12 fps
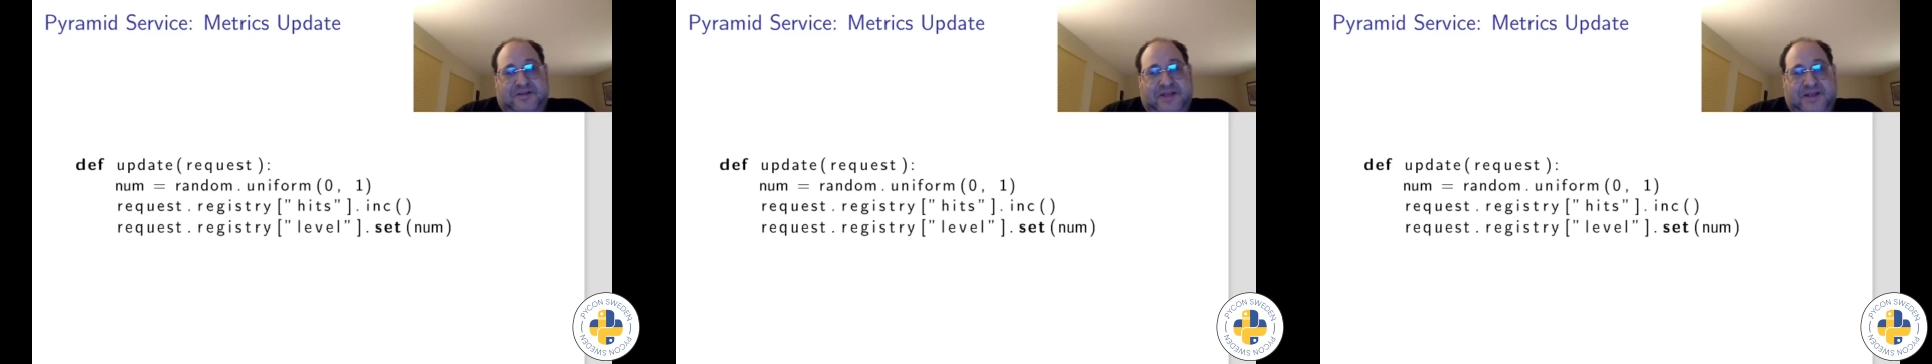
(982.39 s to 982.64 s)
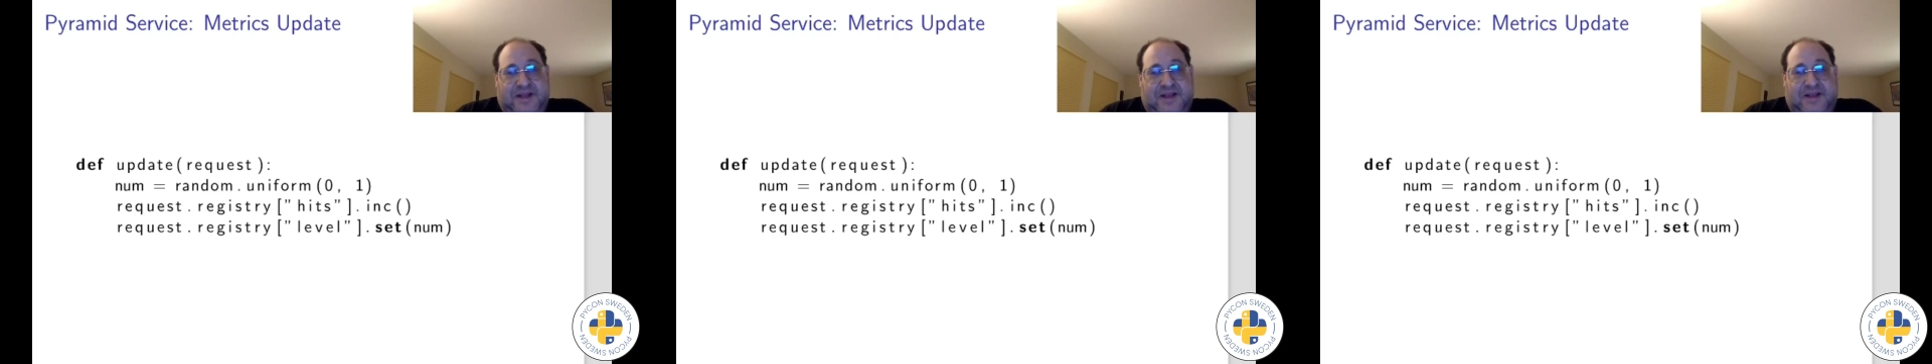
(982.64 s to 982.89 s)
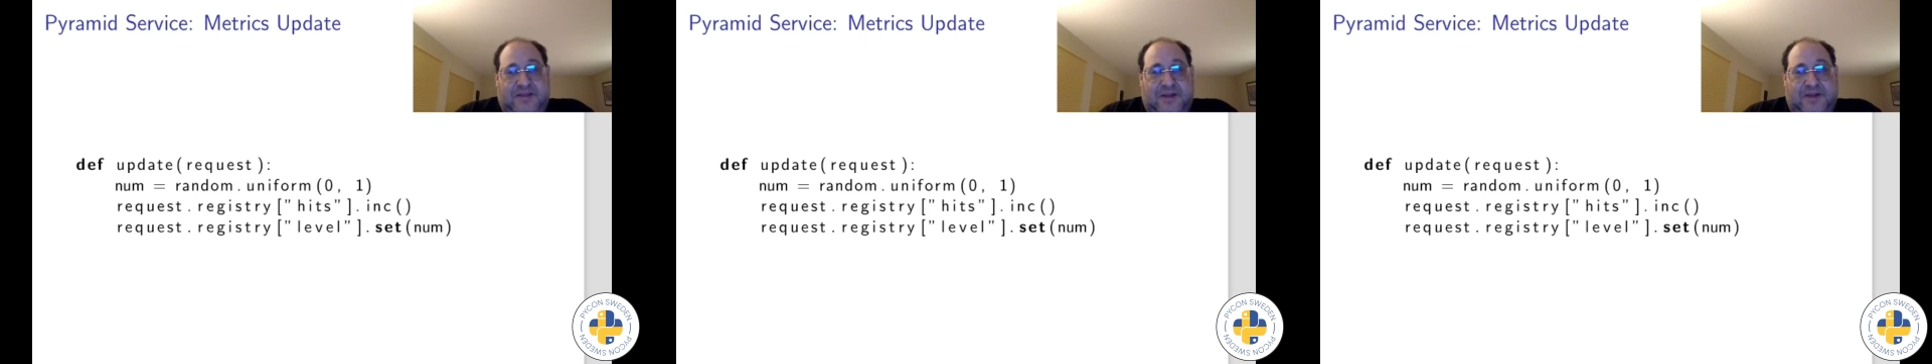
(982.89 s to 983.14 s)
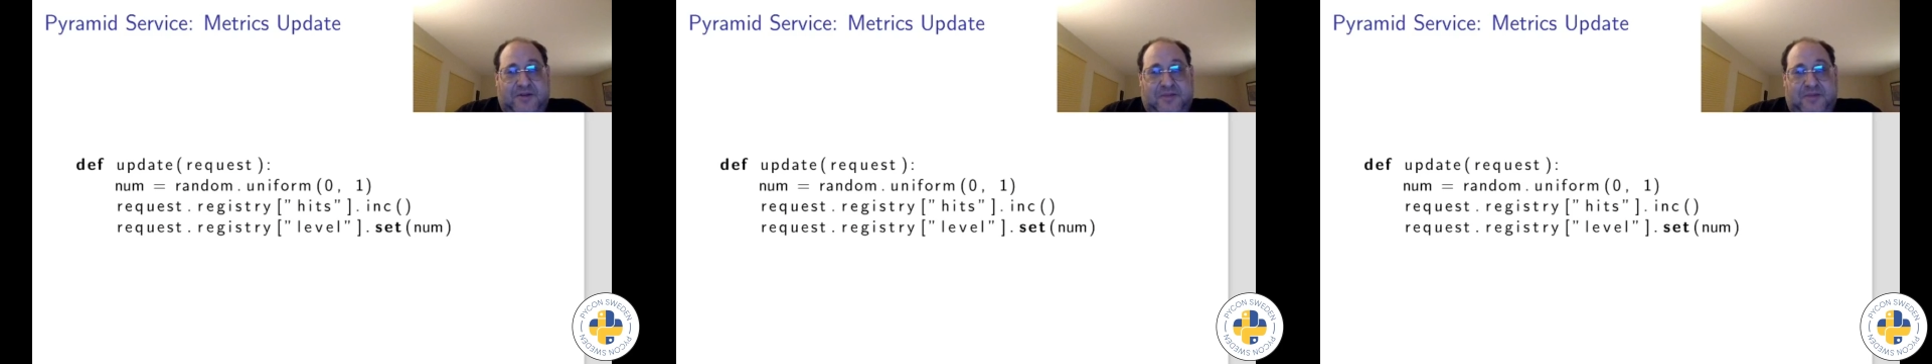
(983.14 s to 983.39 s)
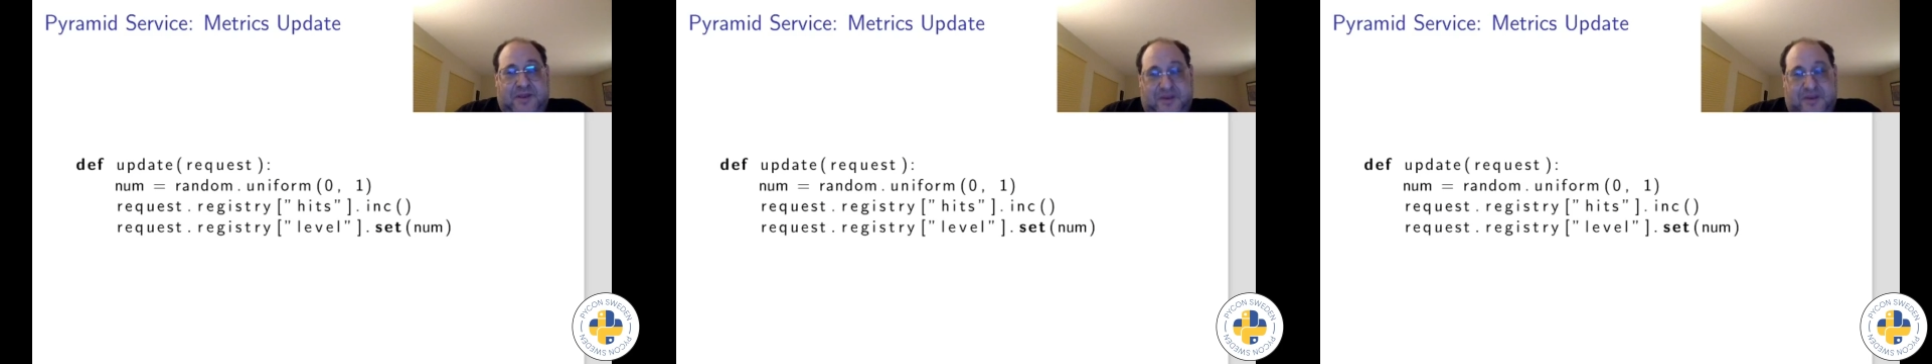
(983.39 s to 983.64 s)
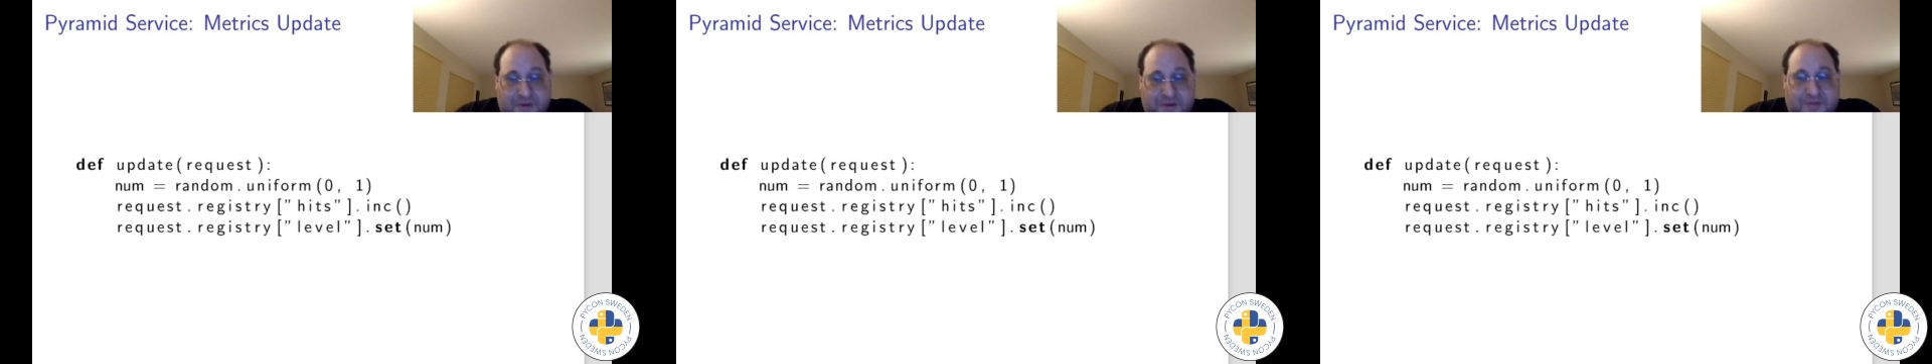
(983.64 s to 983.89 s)
That data might not be
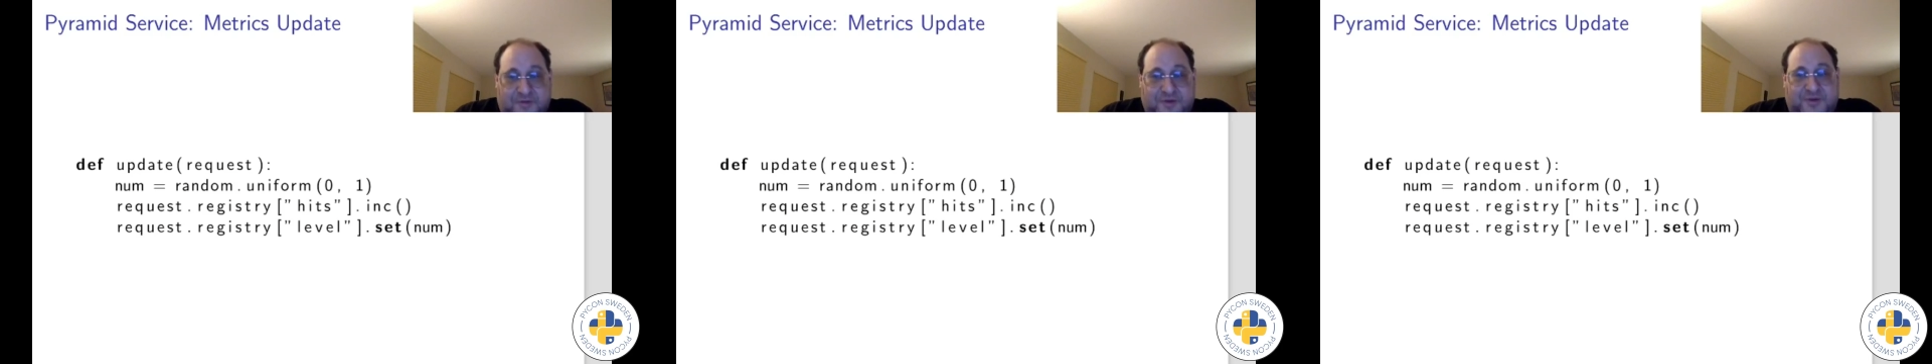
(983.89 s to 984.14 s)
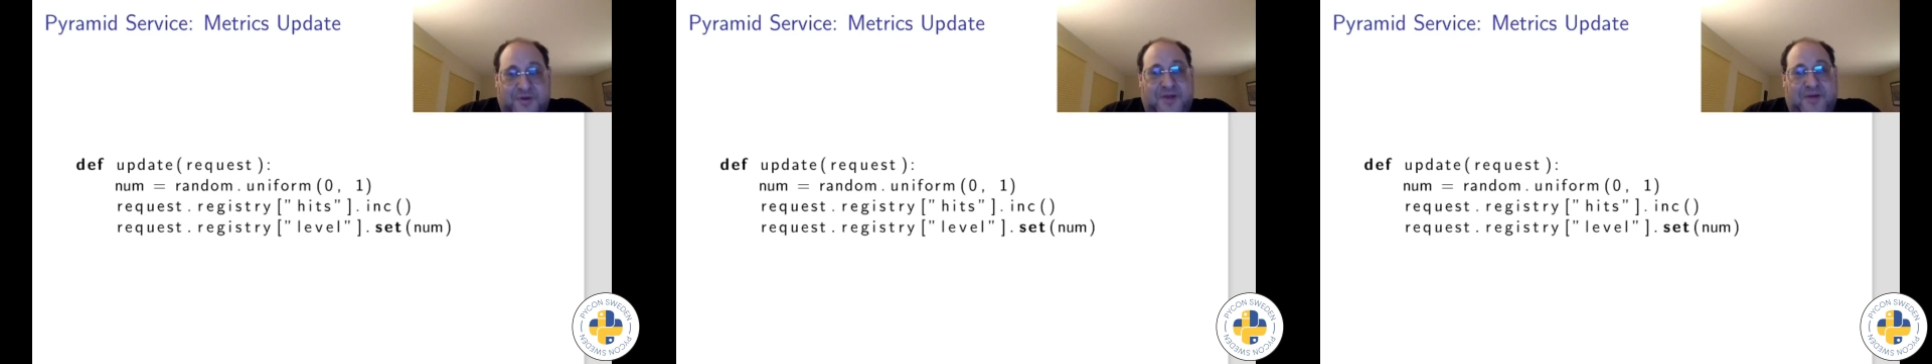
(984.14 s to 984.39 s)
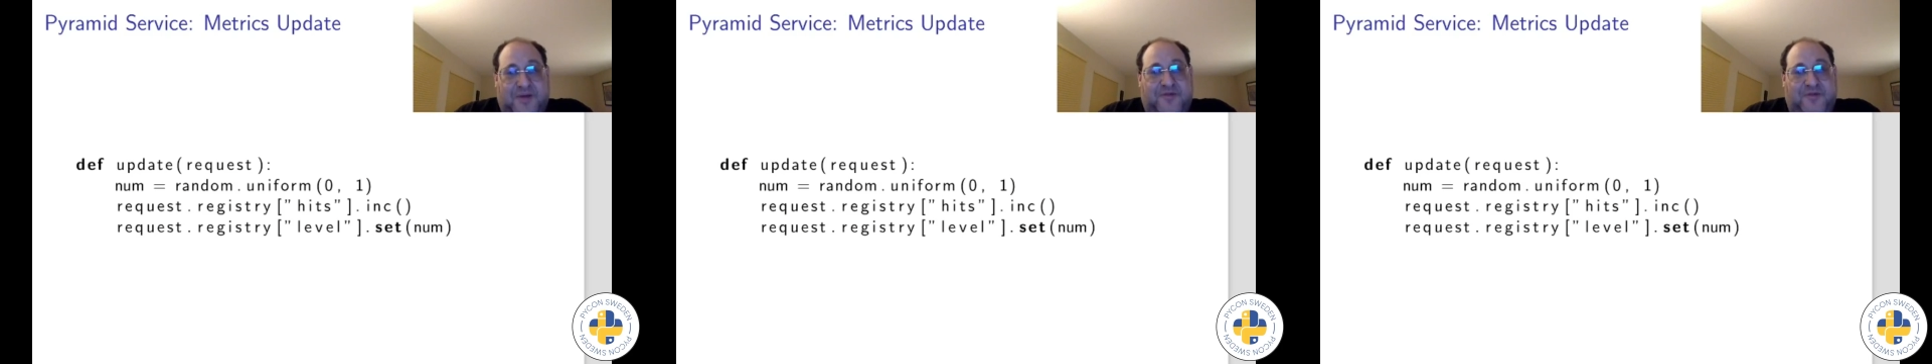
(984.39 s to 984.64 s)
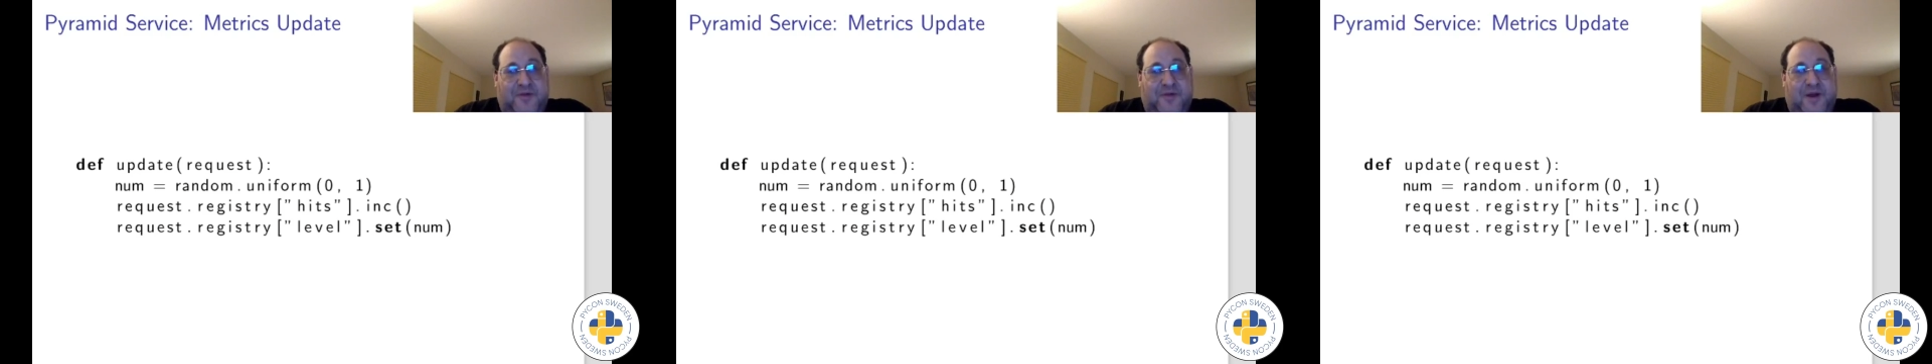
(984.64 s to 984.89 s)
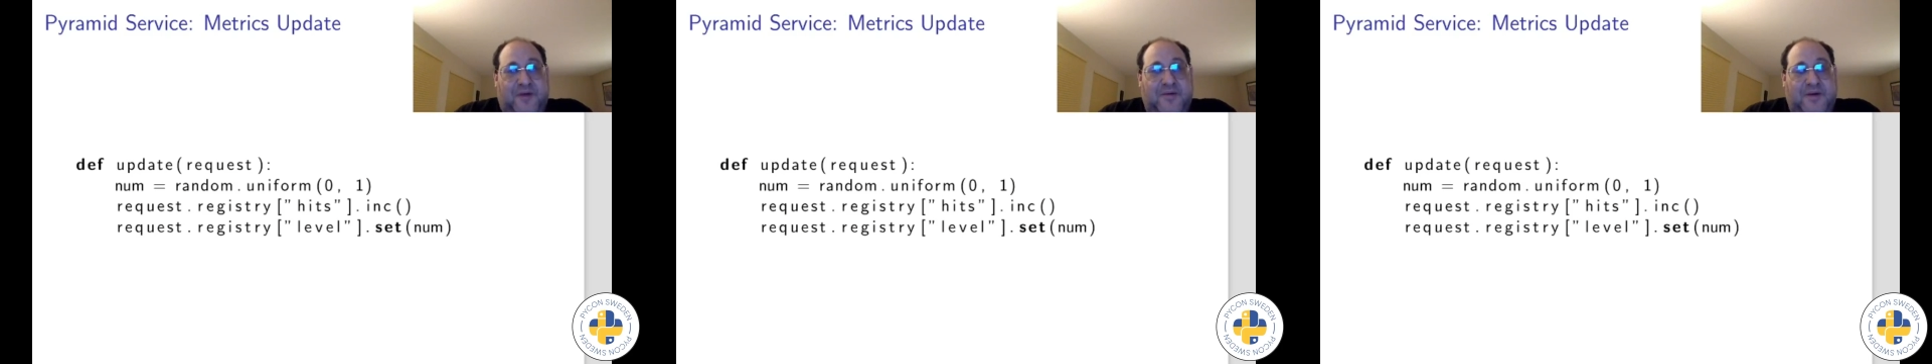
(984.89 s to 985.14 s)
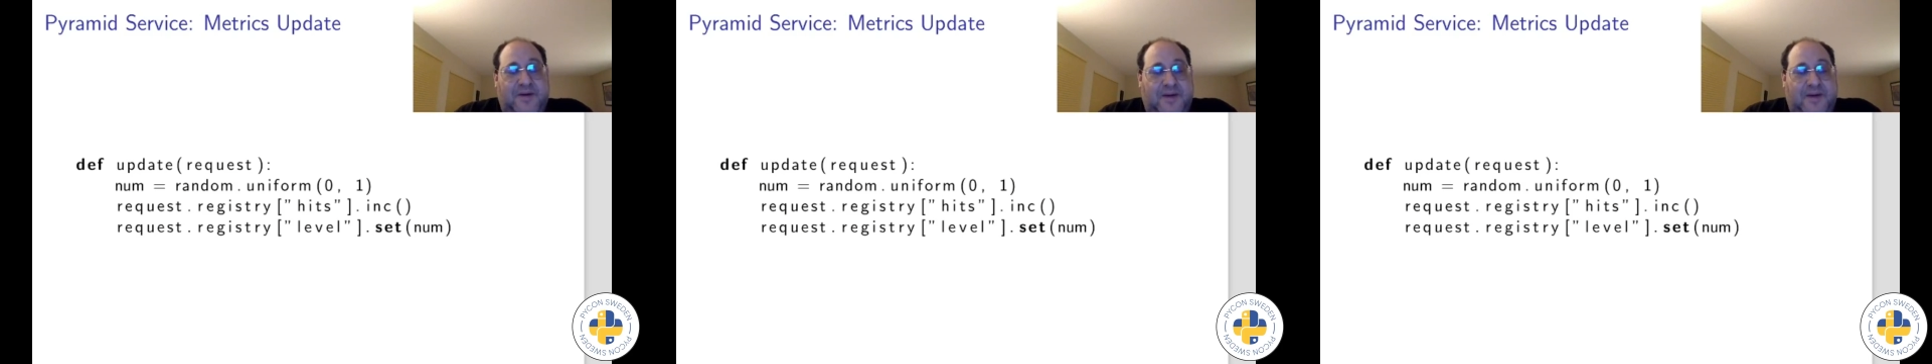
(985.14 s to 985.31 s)
useful to anyone for now,